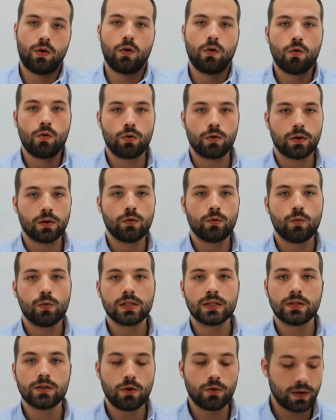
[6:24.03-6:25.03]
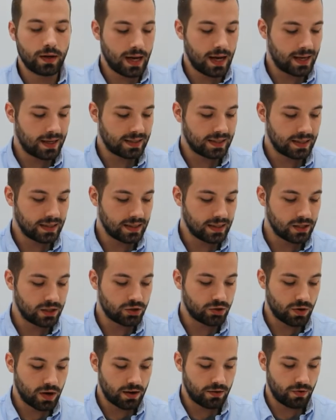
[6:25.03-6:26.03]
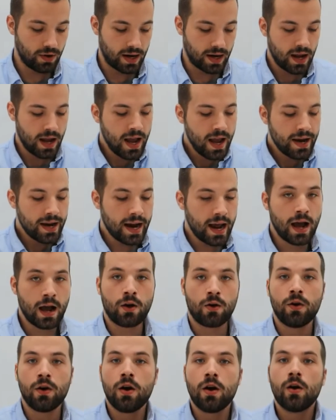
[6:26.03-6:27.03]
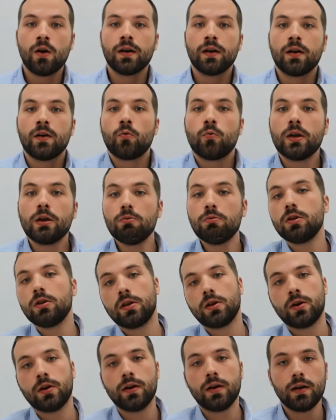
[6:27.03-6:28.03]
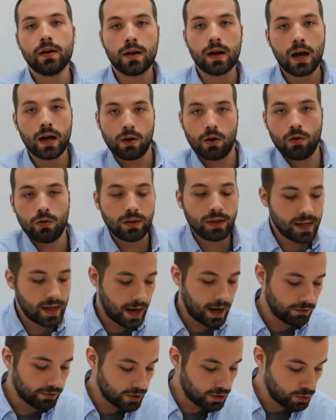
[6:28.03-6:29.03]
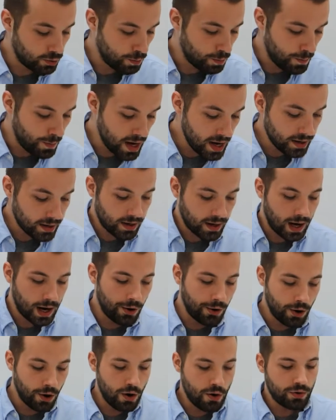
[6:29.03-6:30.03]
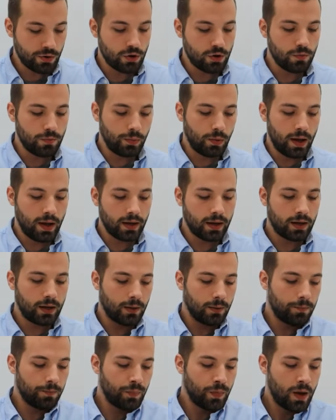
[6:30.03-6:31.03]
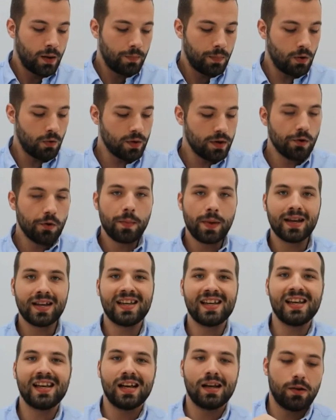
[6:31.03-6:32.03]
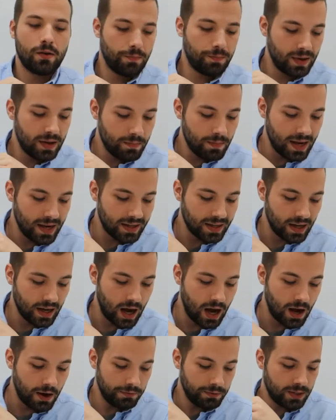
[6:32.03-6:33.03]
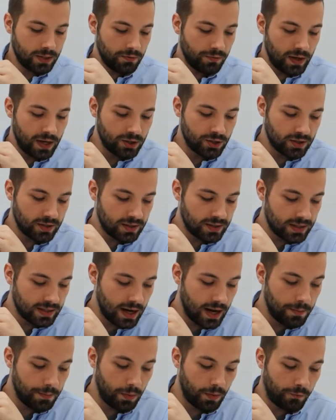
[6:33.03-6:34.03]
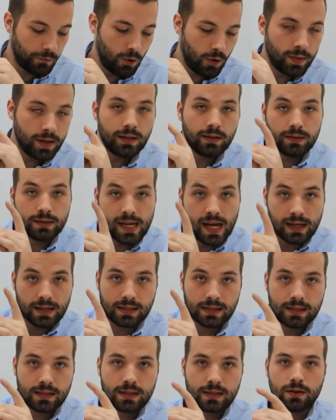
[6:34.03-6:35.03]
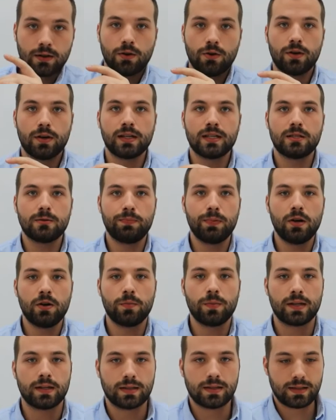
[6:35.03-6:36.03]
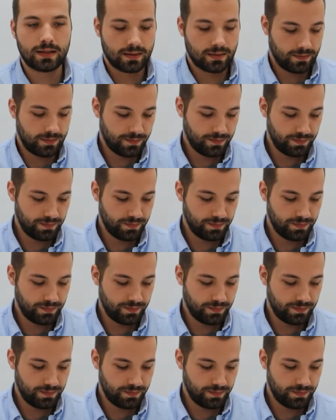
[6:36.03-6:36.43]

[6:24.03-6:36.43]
or what's known as the strain rate. Now, we will learn not only how to make our own Oobleck, but we will be making observations and performing tests or experiments